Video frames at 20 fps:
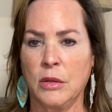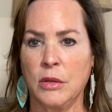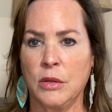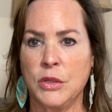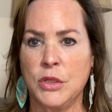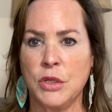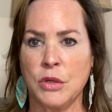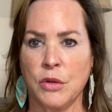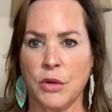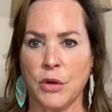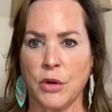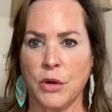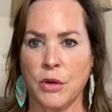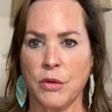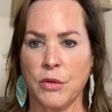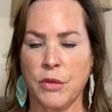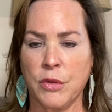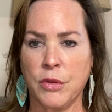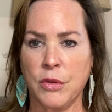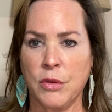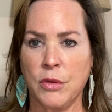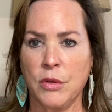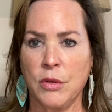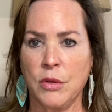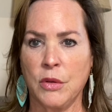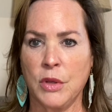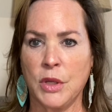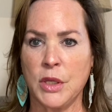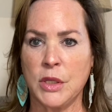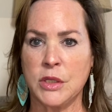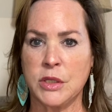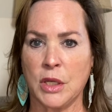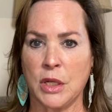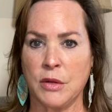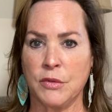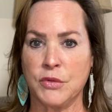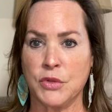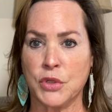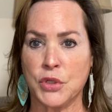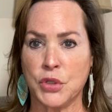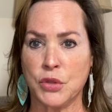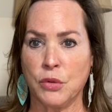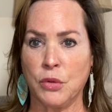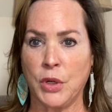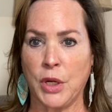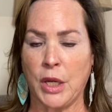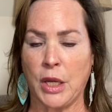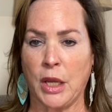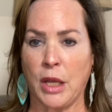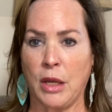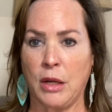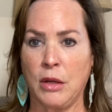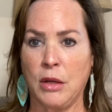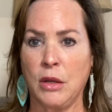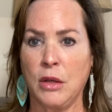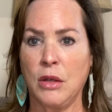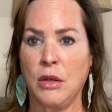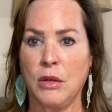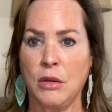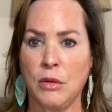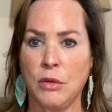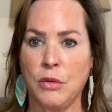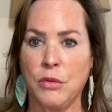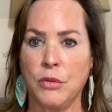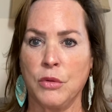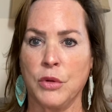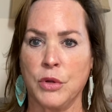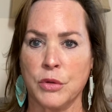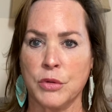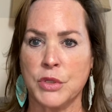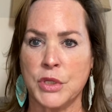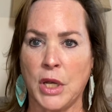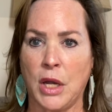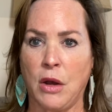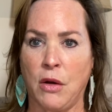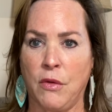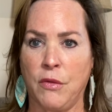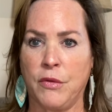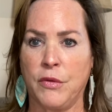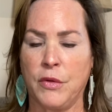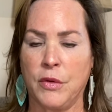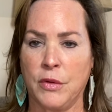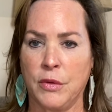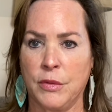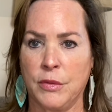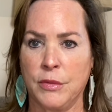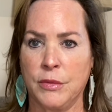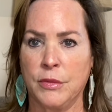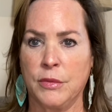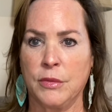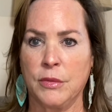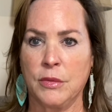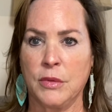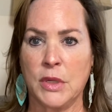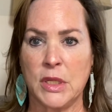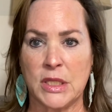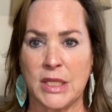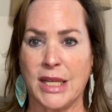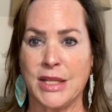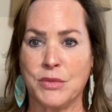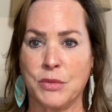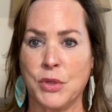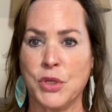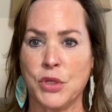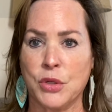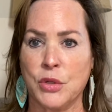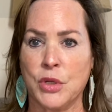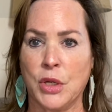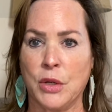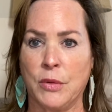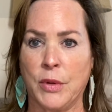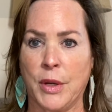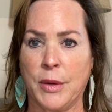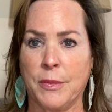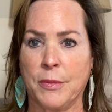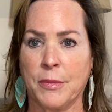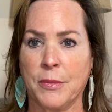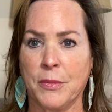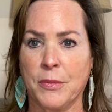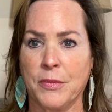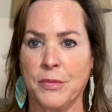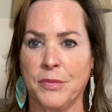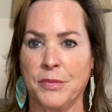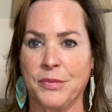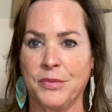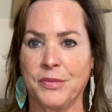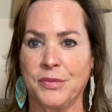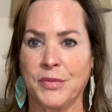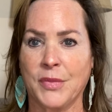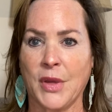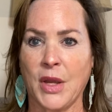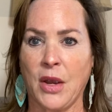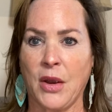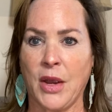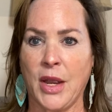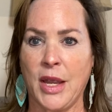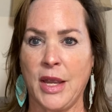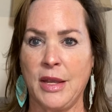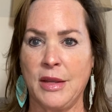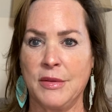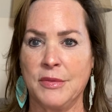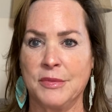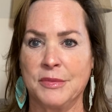to the earth instead of destroying it through yourself, because that's what you're doing. All right?